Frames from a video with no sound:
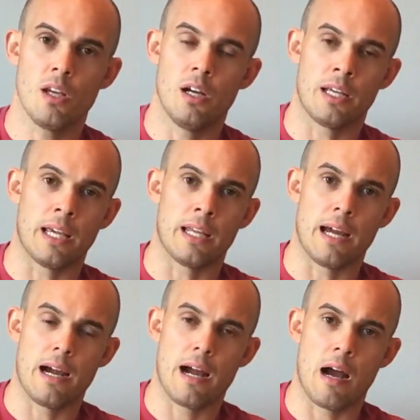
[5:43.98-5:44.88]
again,
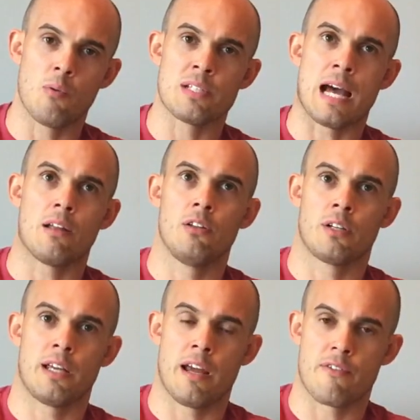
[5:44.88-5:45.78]
I was out
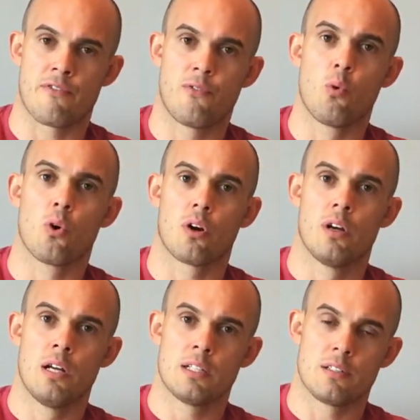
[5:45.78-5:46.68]
looking at
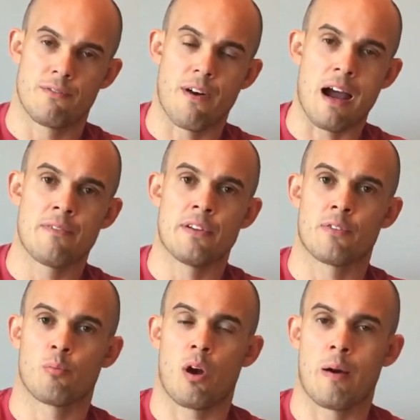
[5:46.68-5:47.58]
4 to 5
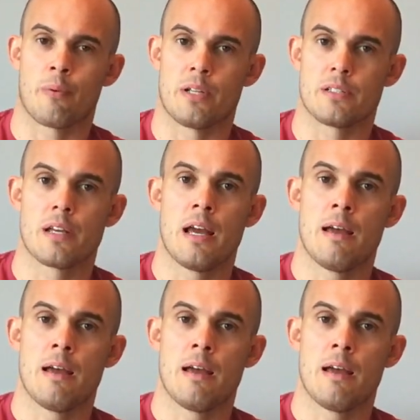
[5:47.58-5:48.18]
different properties.